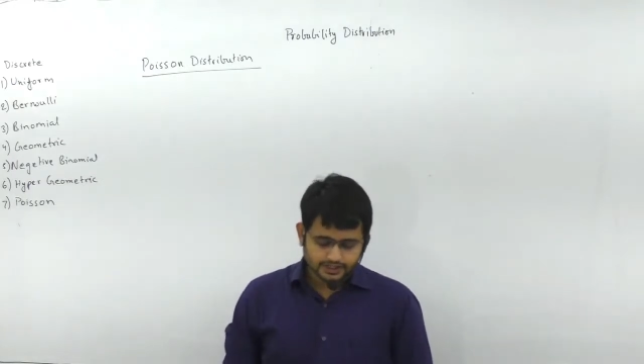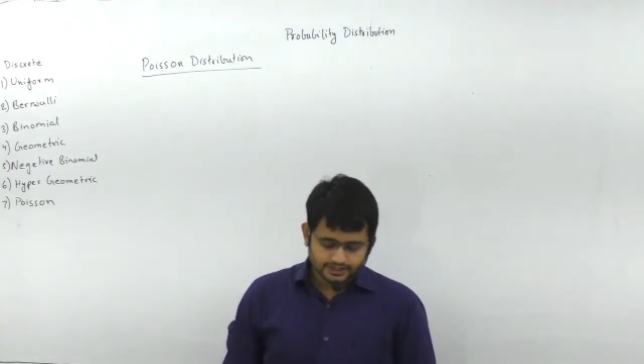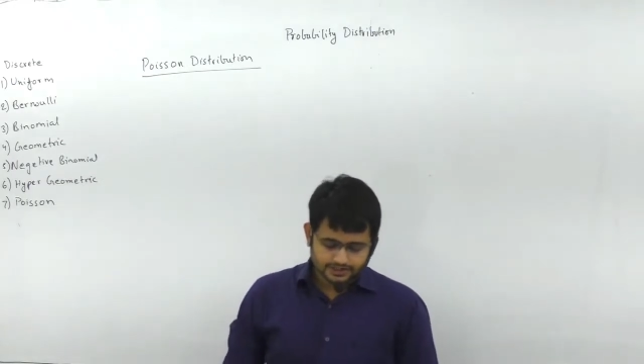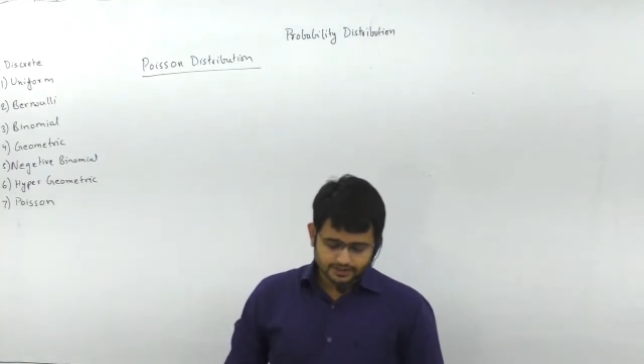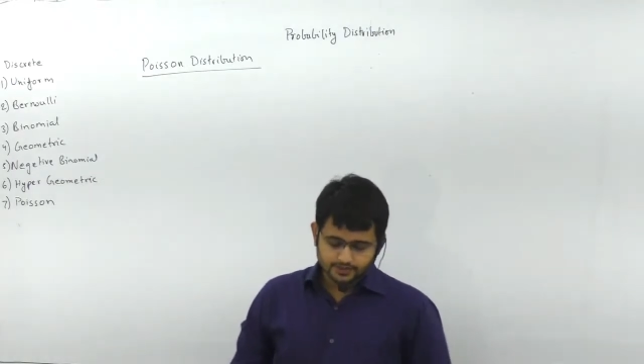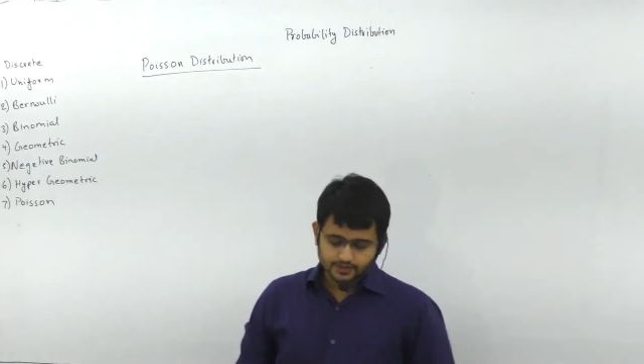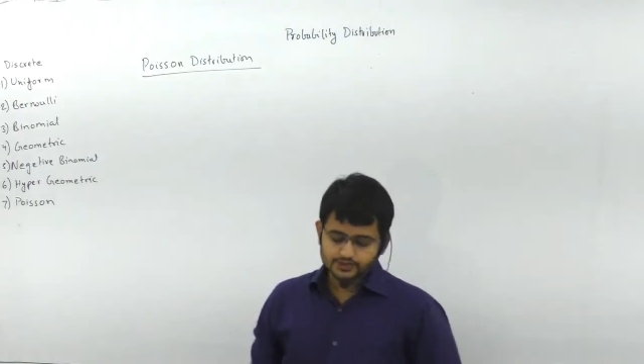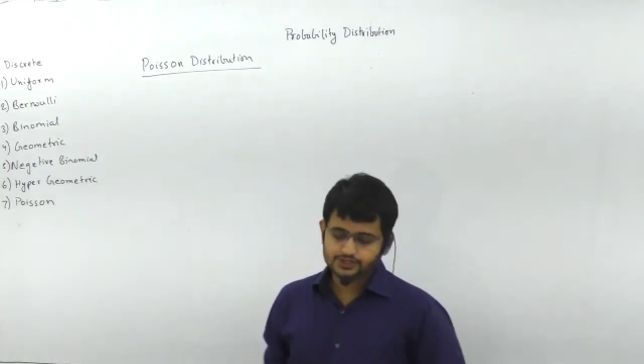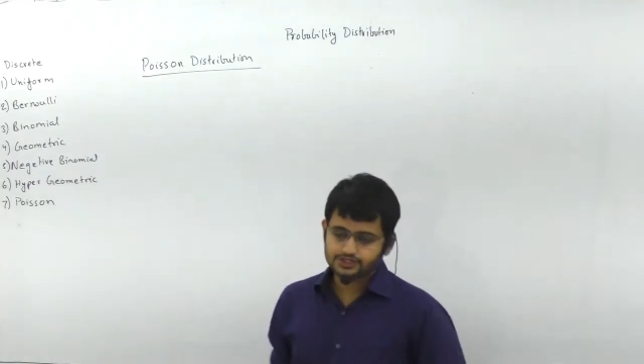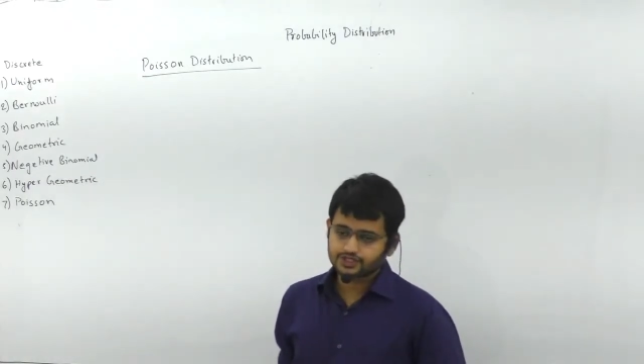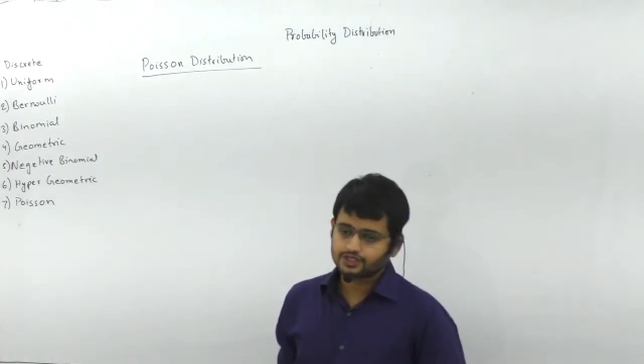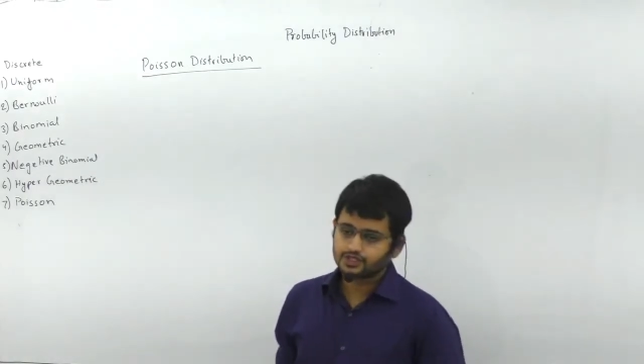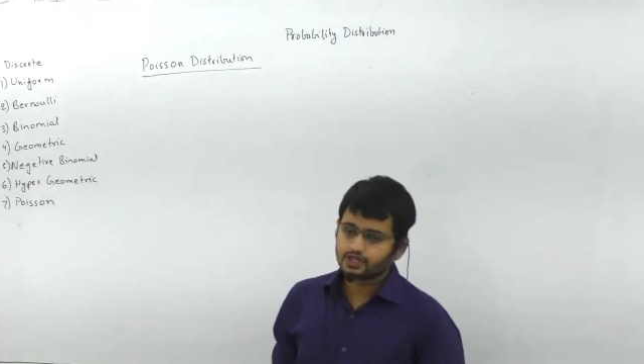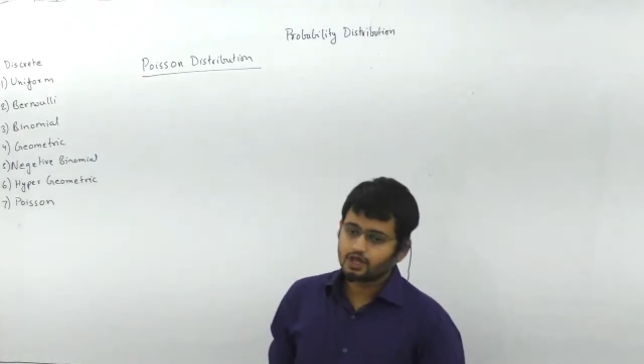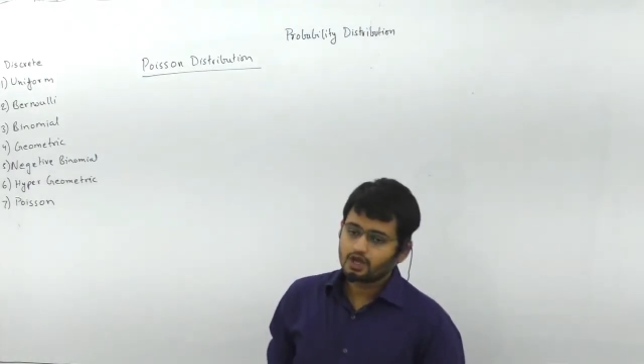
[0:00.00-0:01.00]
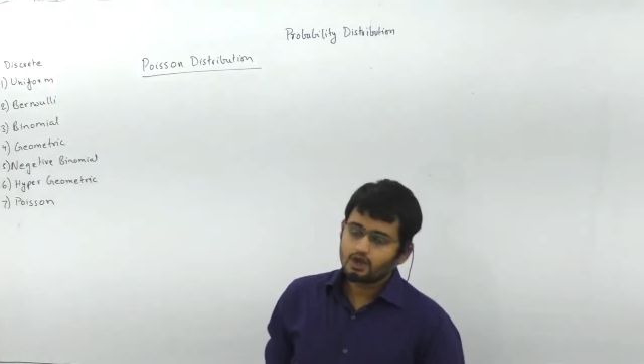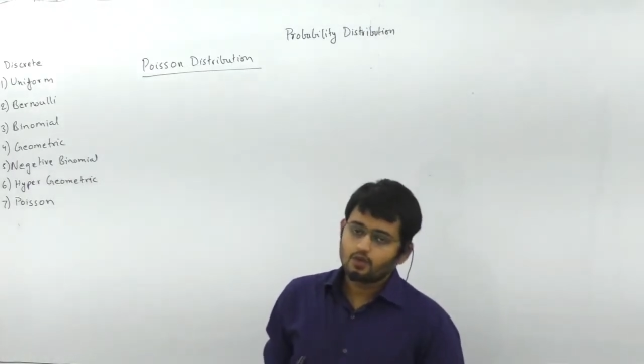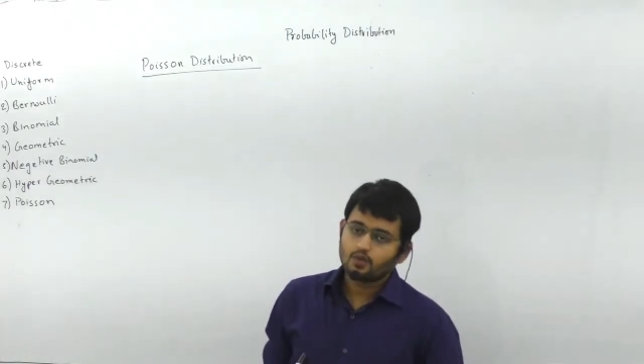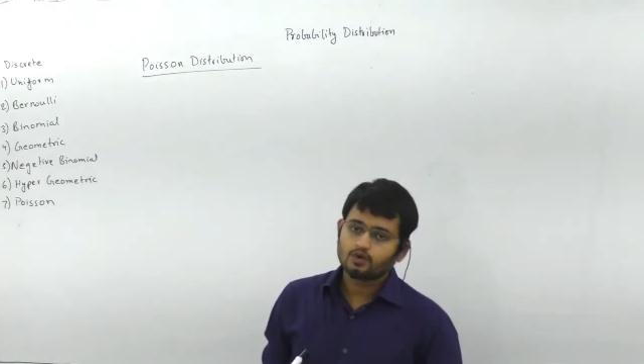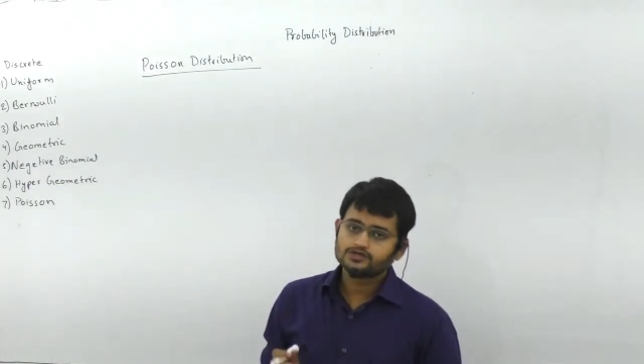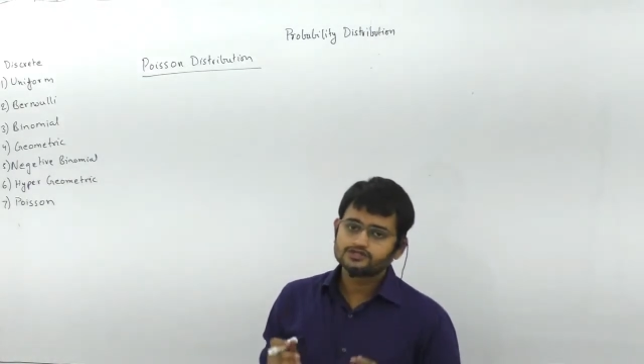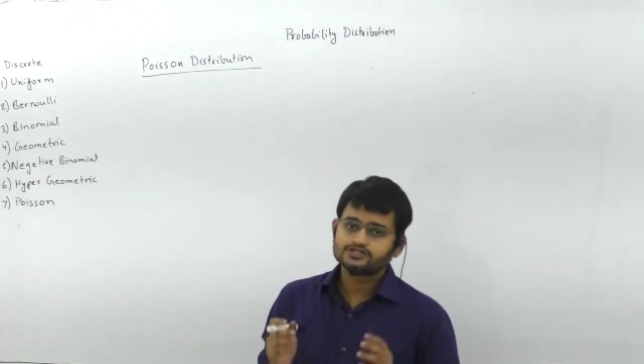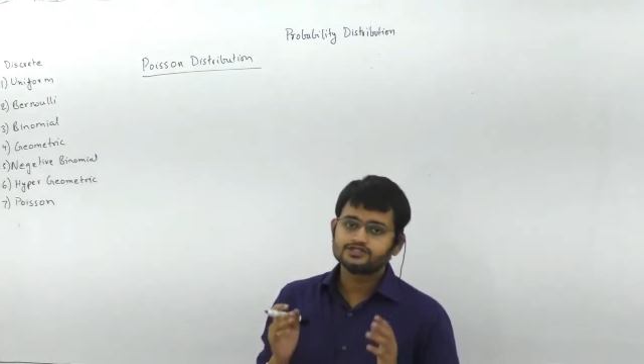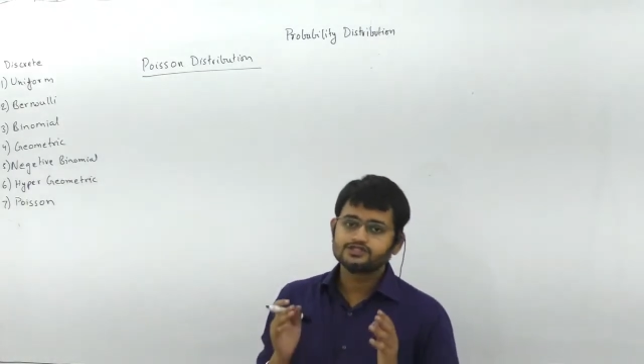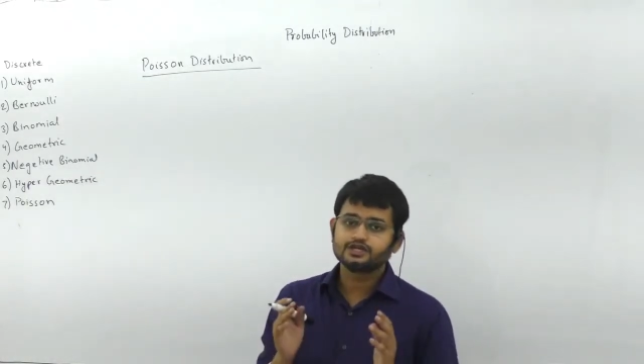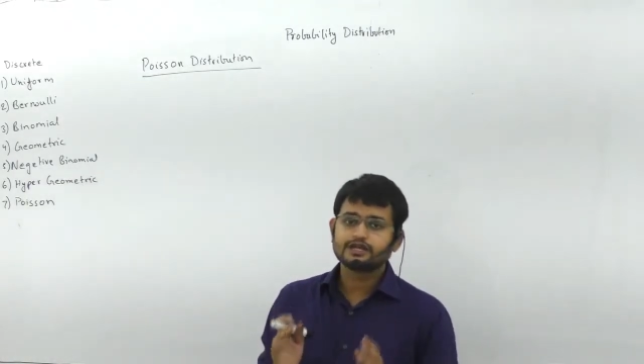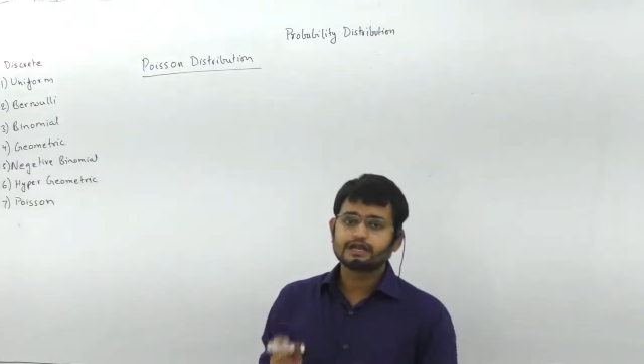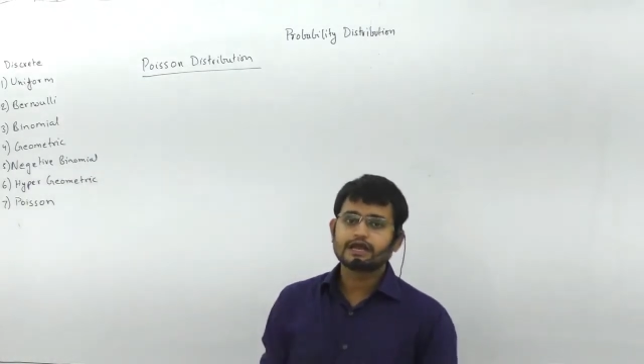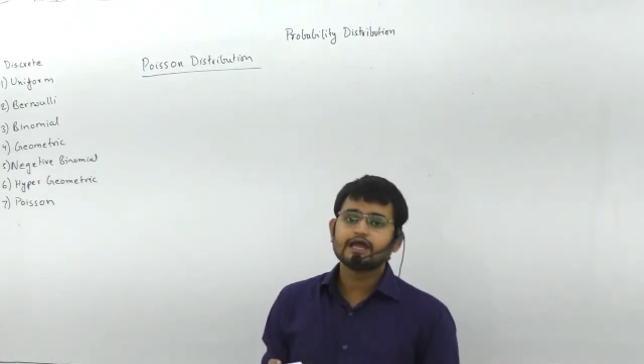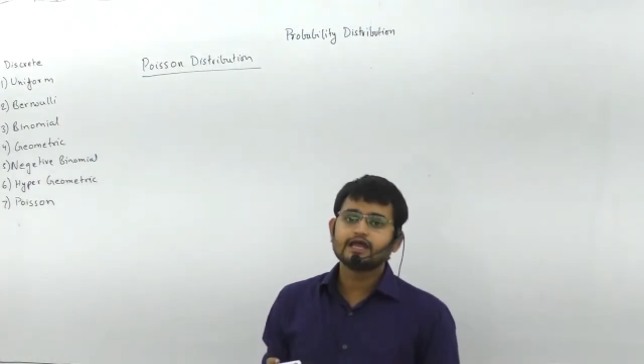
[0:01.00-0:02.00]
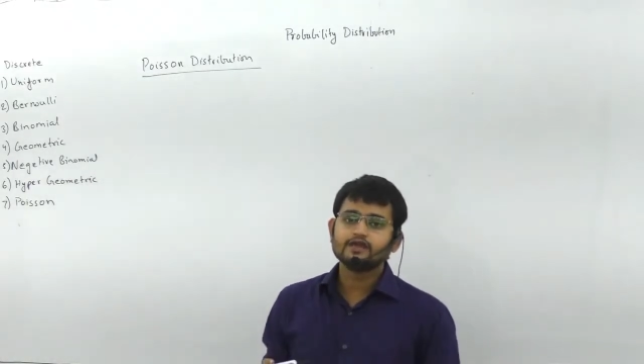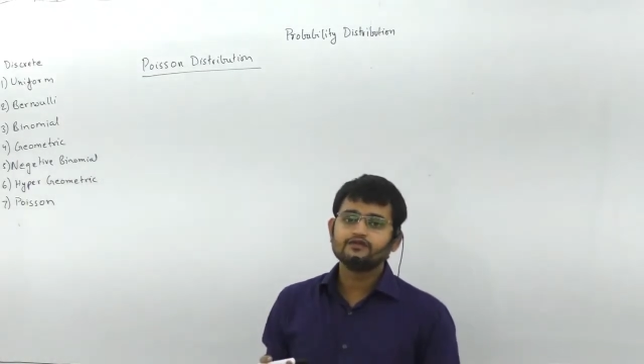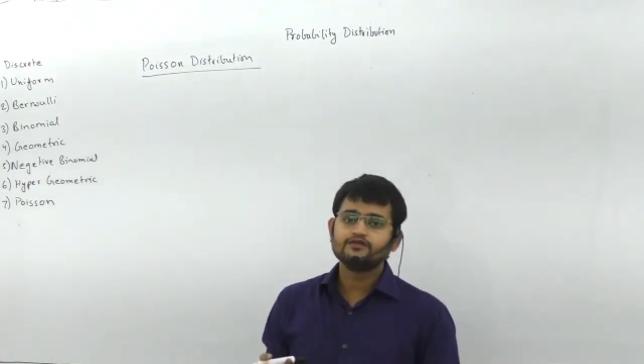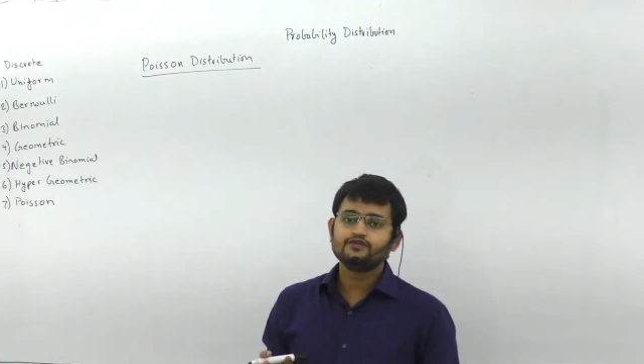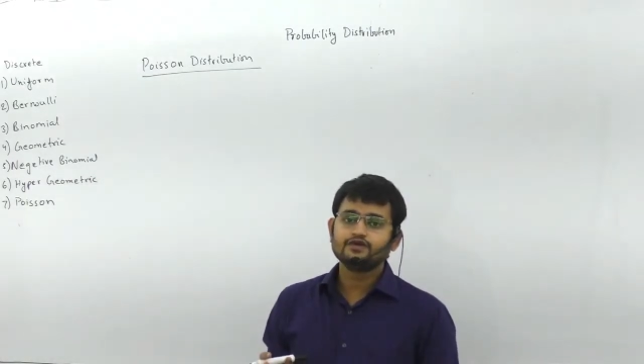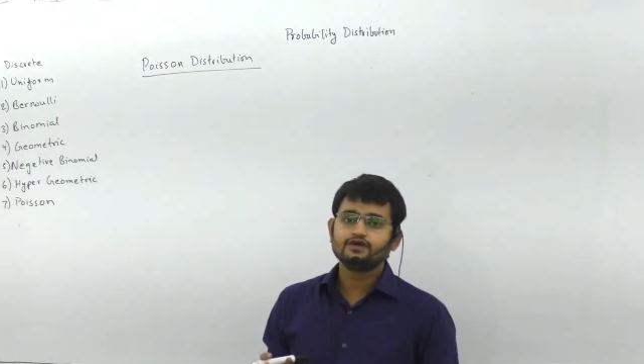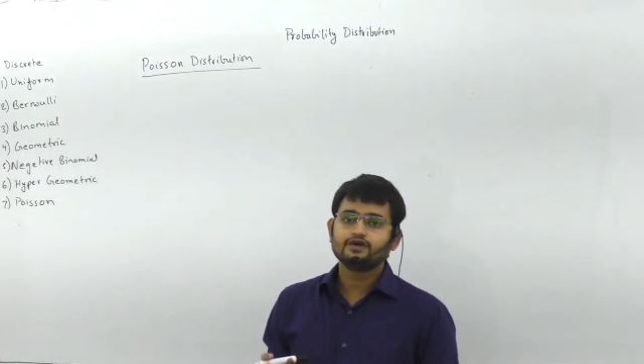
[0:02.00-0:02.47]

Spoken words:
distribution was derived